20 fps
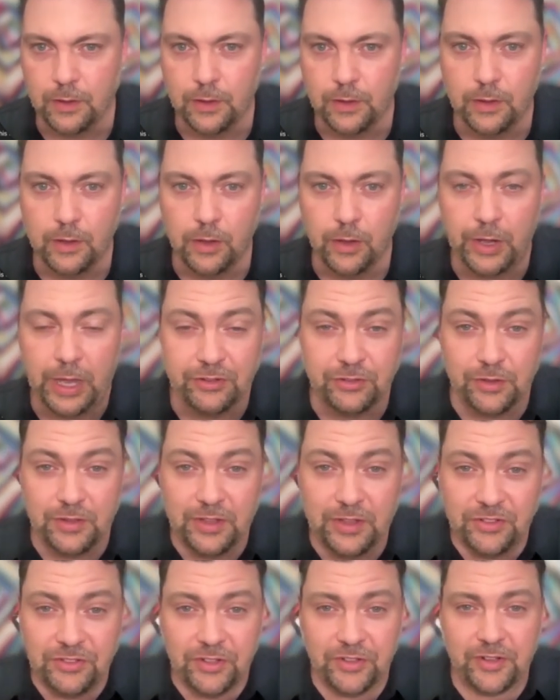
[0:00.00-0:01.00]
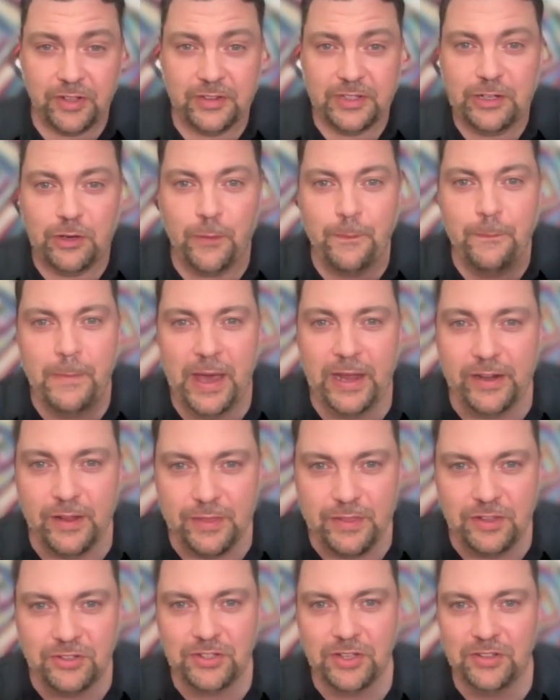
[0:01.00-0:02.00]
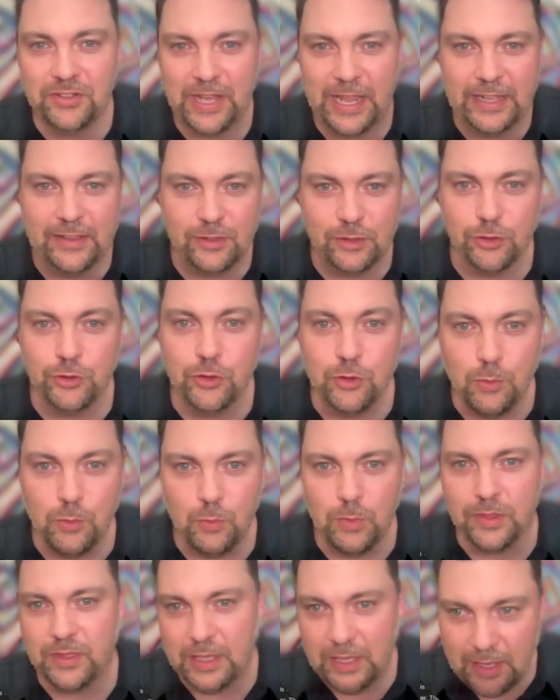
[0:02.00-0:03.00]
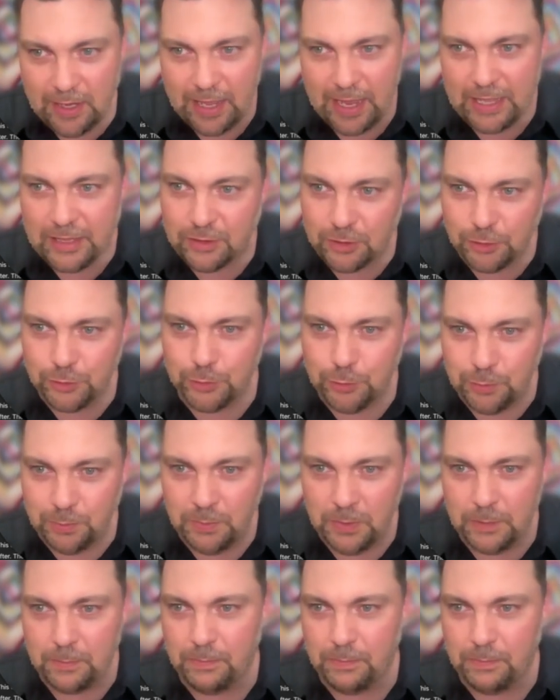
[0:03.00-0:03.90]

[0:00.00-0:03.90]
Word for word: Okay, so this is a little meta. This is a loom within a loom.